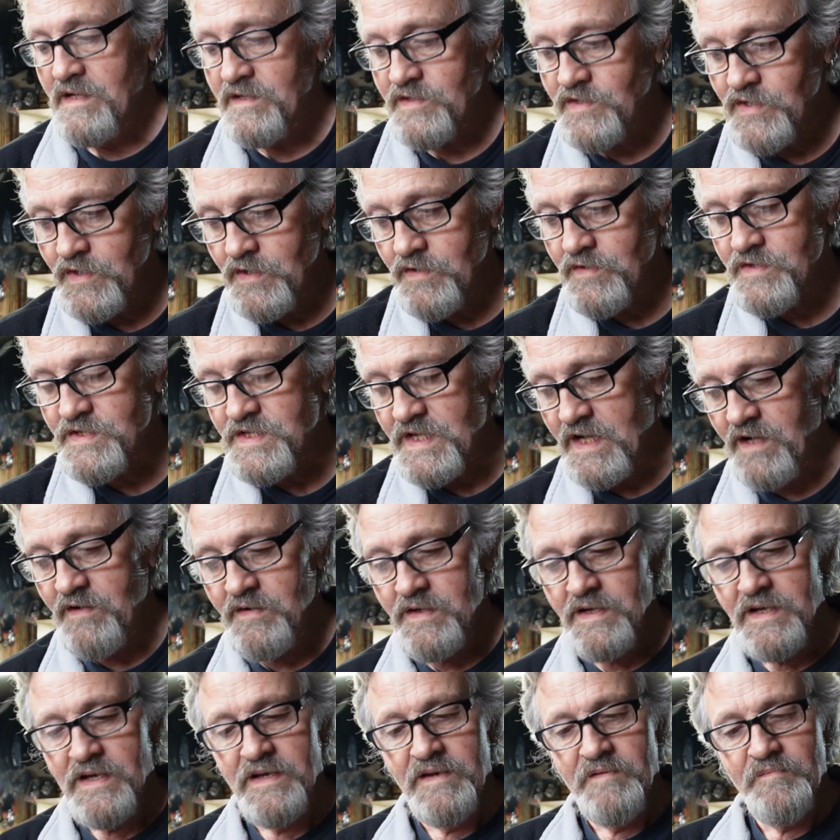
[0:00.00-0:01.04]
Turns out
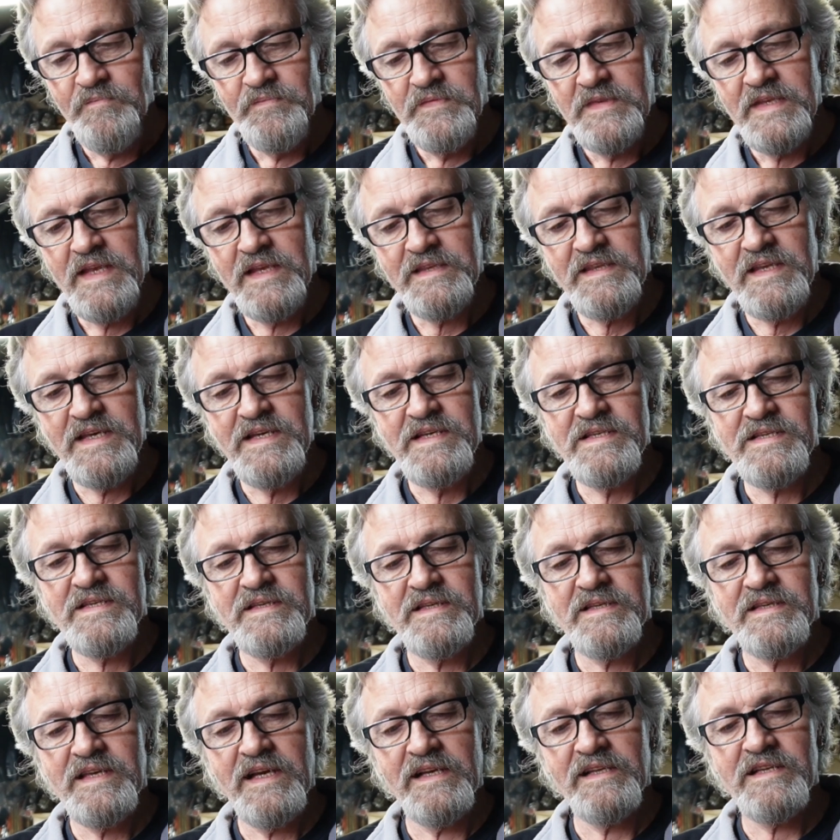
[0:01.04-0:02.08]
that these
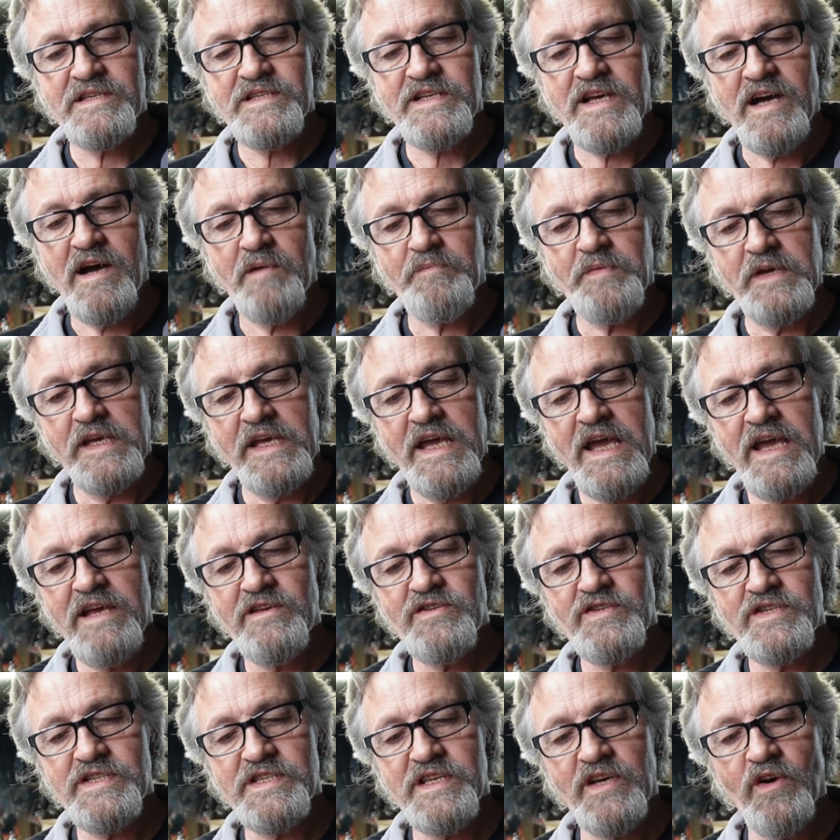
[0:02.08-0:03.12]
telescoping
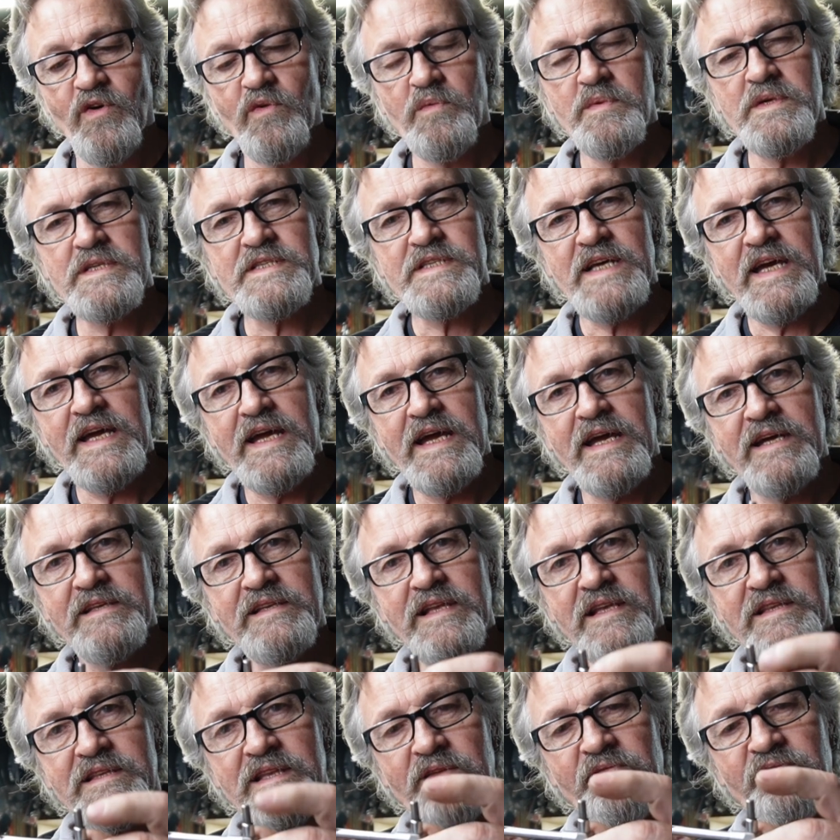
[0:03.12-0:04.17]
gauges, the old ones I had,
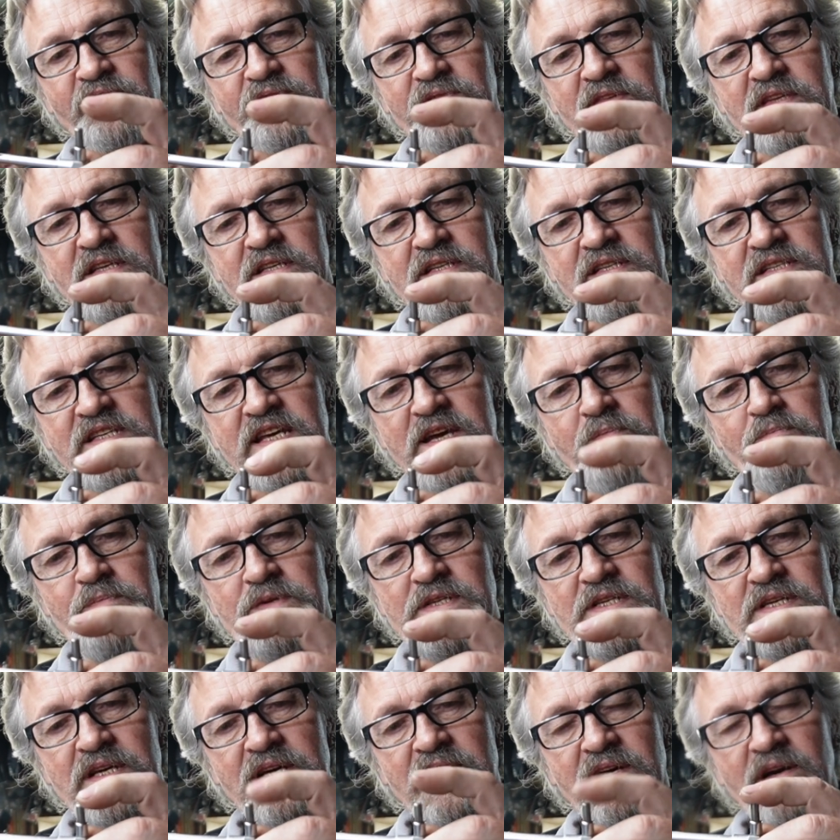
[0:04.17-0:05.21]
that the
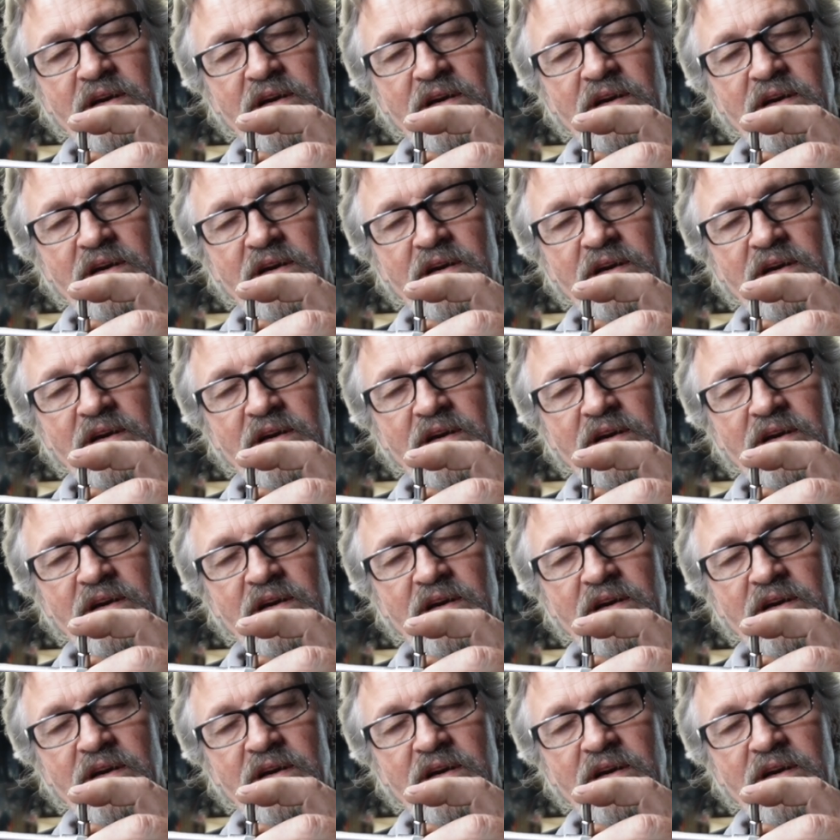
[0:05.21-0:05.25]
tips